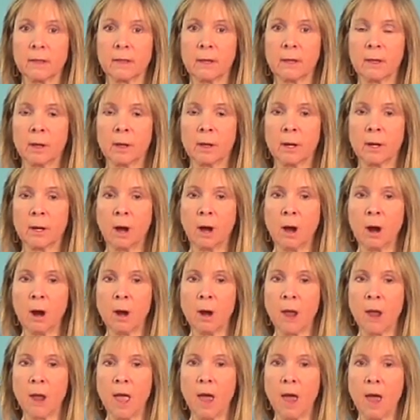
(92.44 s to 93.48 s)
are
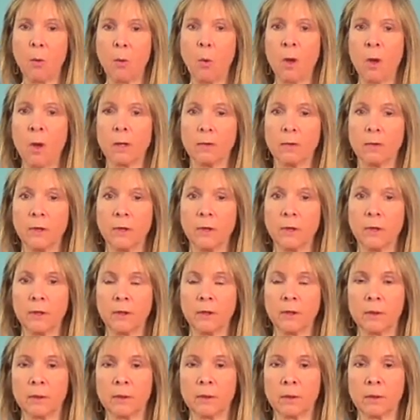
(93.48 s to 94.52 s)
at one of the
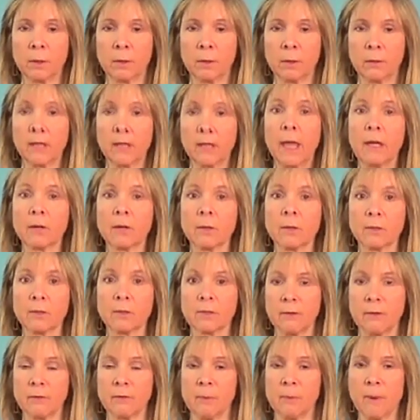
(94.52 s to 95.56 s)
layers of
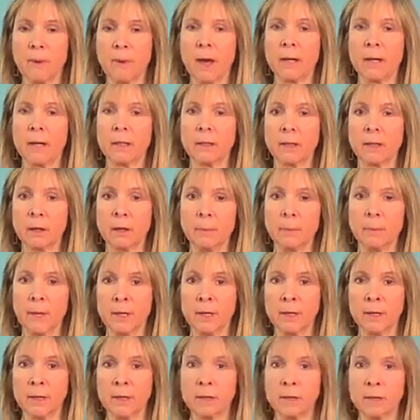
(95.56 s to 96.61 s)
the body a little bit
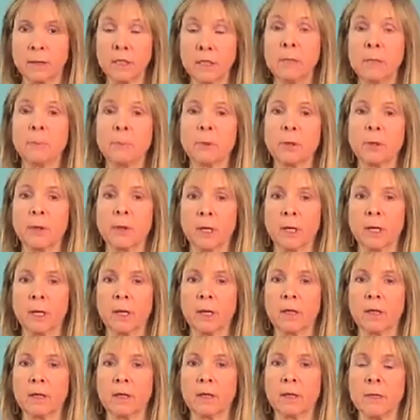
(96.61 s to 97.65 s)
deeper
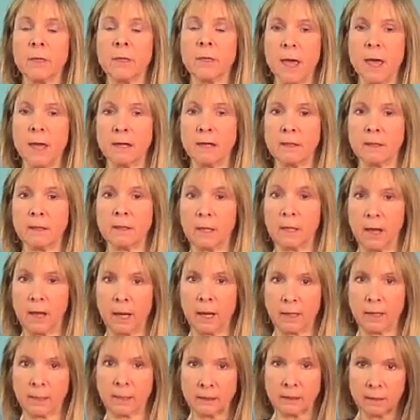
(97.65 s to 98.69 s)
in than, and
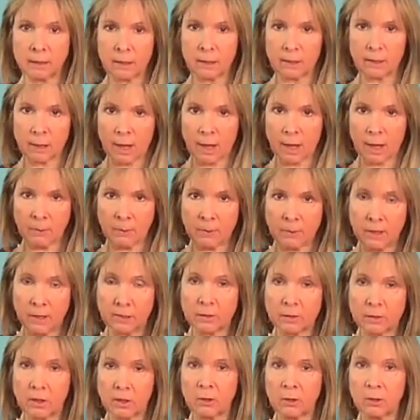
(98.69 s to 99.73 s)
they
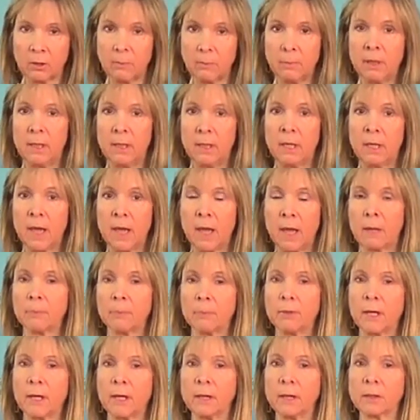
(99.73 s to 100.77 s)
start to be at a
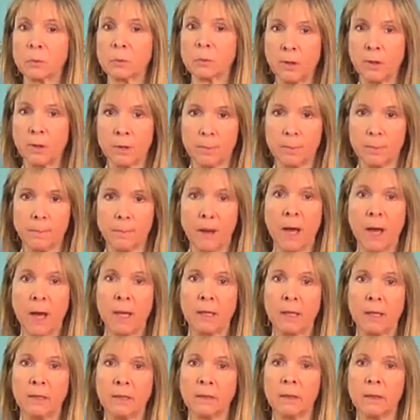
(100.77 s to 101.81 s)
place where the
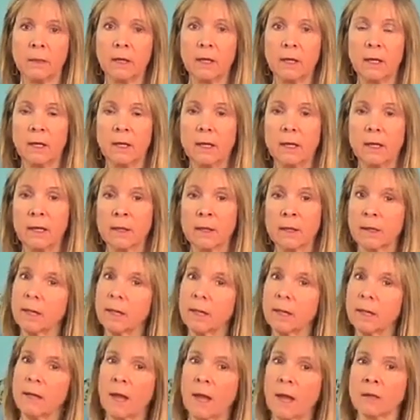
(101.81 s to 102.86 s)
mind
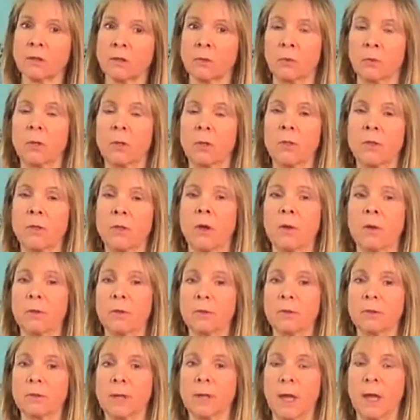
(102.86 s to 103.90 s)
connects with those,
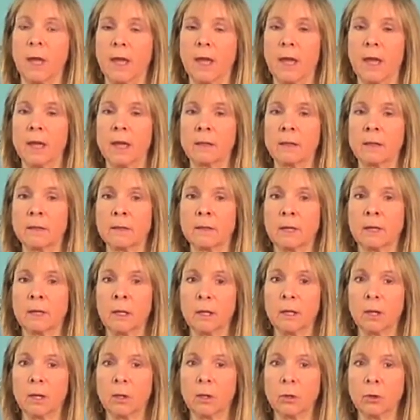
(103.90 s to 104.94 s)
and
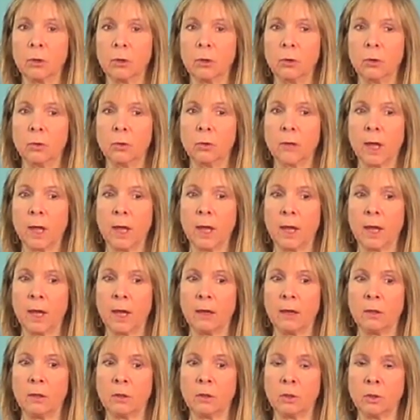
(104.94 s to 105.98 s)
you
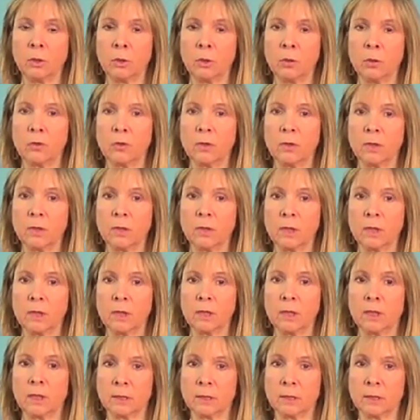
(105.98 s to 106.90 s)
can use these